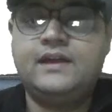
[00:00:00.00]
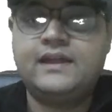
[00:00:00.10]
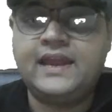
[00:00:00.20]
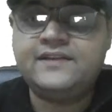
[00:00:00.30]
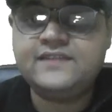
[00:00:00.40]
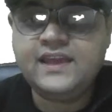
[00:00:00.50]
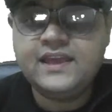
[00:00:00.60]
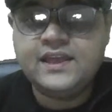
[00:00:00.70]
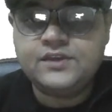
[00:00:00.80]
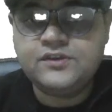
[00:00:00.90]
right? See,
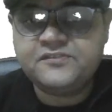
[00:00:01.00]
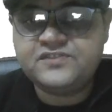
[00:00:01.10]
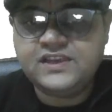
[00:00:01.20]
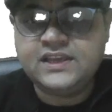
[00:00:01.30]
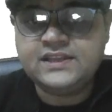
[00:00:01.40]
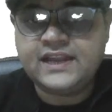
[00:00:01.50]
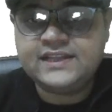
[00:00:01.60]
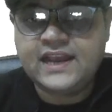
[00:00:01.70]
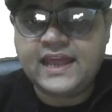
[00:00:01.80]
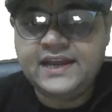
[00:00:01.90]
you have seen
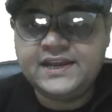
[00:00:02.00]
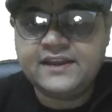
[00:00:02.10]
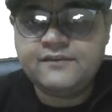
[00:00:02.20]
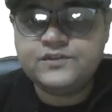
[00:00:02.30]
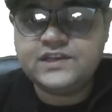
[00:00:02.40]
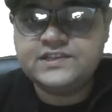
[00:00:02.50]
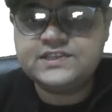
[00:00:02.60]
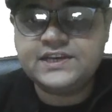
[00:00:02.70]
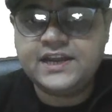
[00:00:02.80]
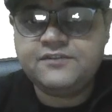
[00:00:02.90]
that the light ray was
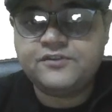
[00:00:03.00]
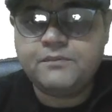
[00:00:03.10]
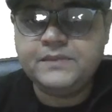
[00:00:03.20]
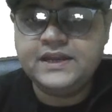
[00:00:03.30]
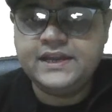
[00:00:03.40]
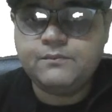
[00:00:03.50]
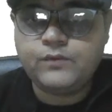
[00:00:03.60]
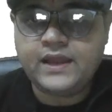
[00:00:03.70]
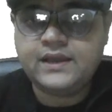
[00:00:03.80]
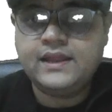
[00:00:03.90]
incident from medium
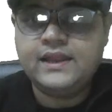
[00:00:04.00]
1.